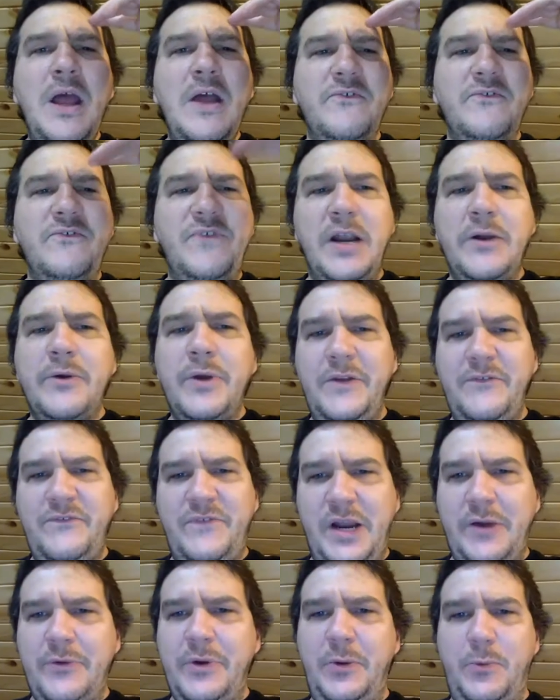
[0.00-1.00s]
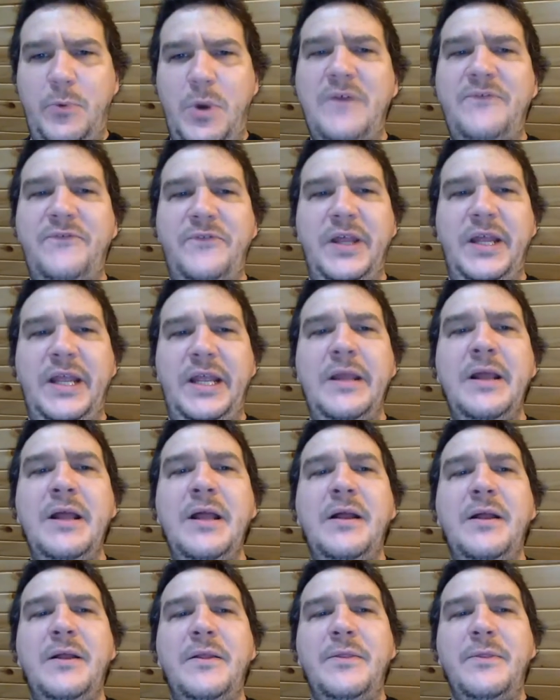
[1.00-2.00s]
very, very roughly,
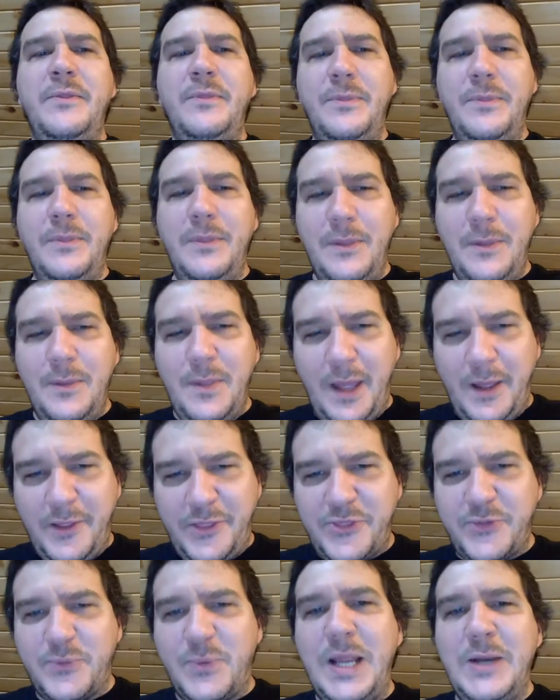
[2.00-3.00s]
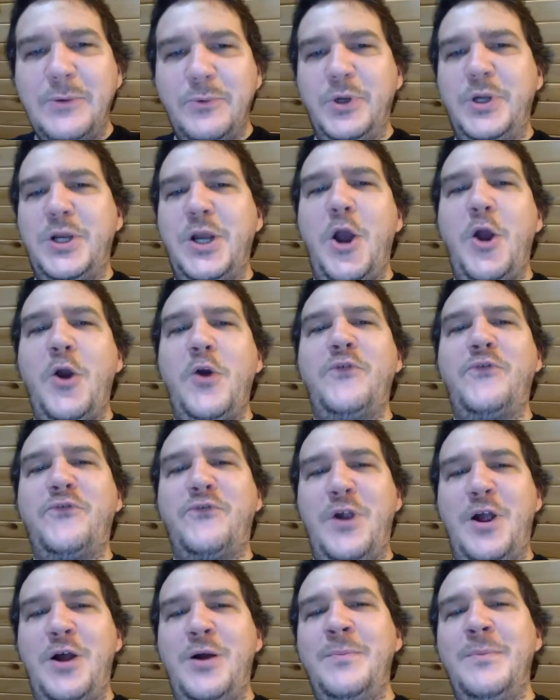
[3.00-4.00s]
a thread will go
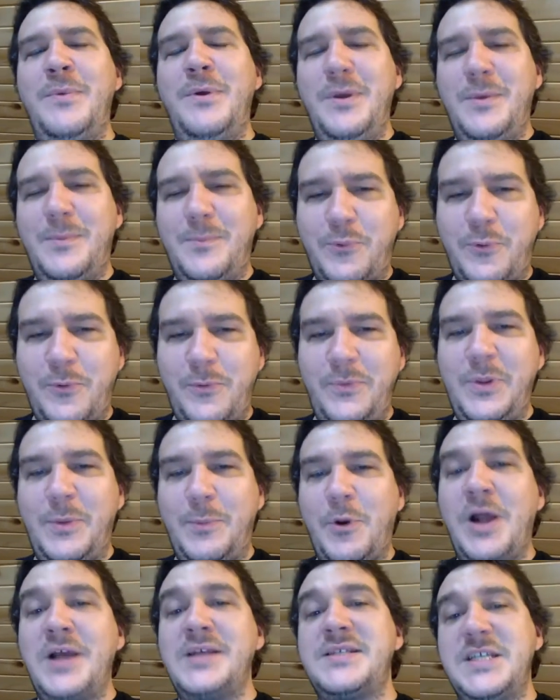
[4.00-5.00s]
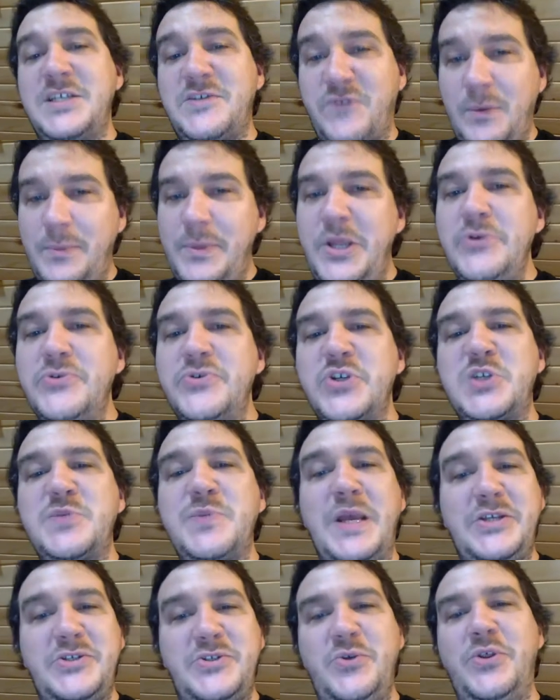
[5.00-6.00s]
from the process from user
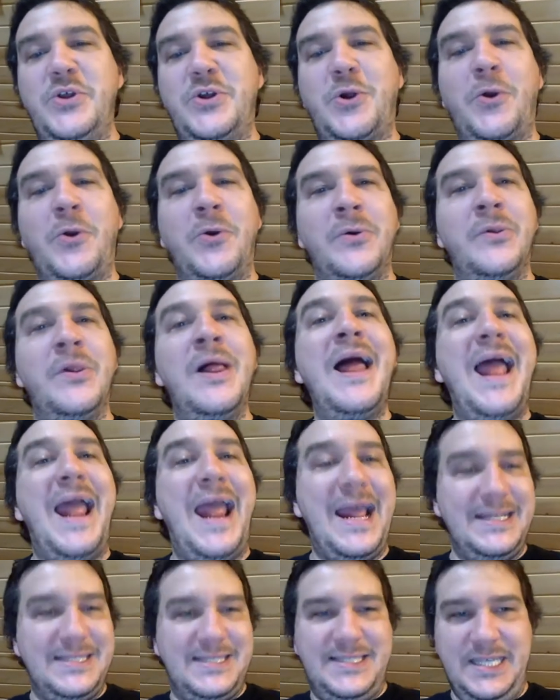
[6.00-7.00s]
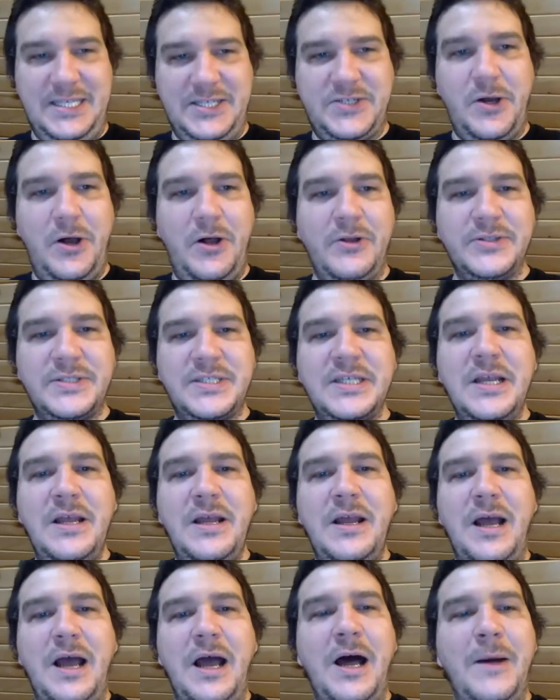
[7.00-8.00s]
space to the kernel at syscalls.
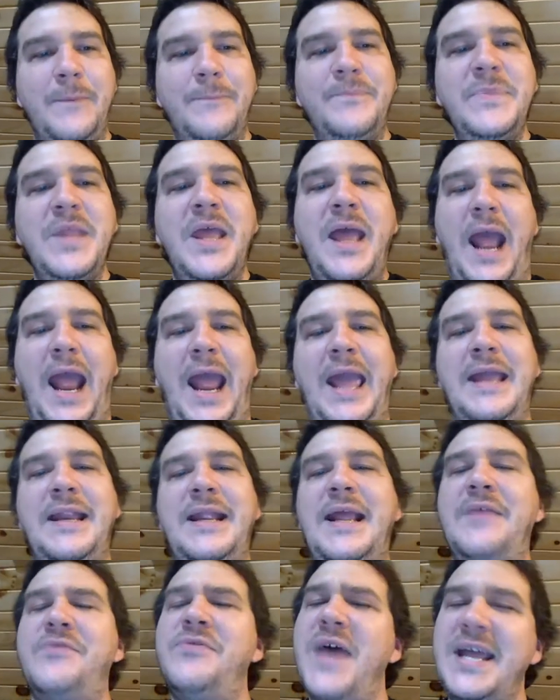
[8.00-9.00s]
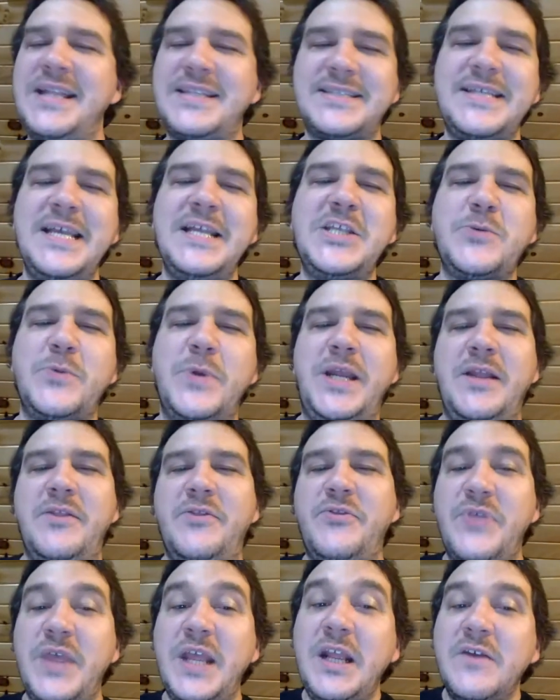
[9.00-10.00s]
And in that sense, we can
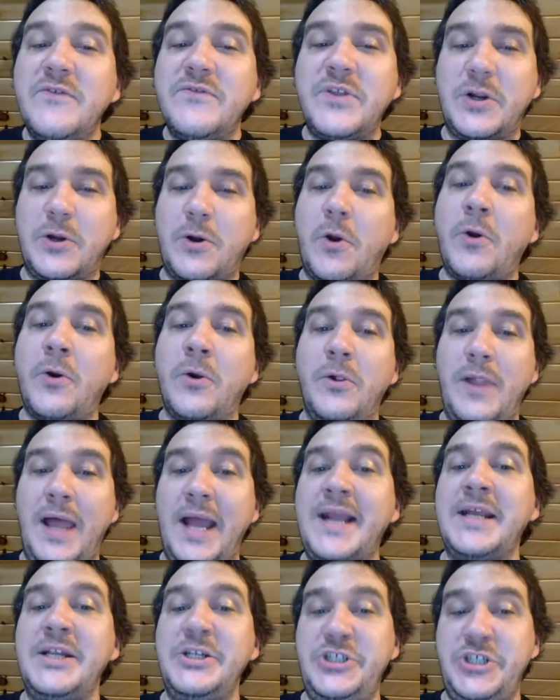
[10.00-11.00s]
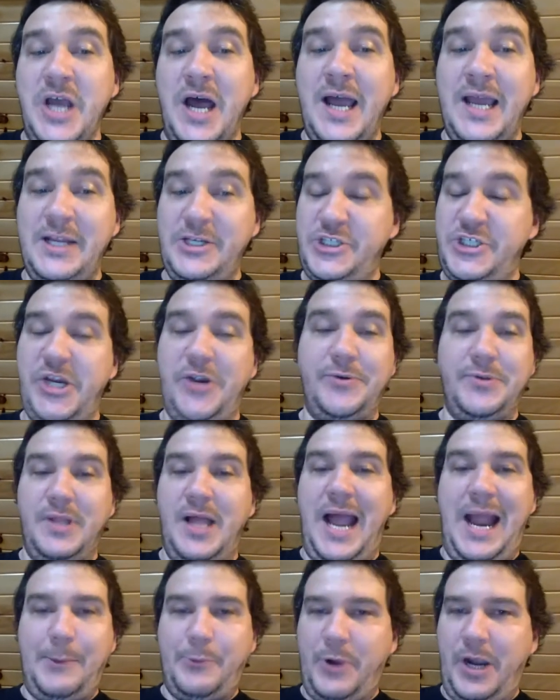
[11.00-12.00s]
think of the kernel like a giant shared
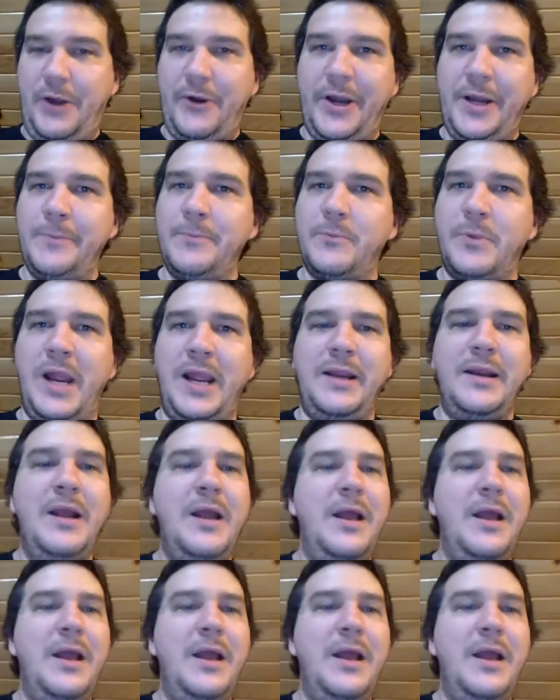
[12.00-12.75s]
library, right?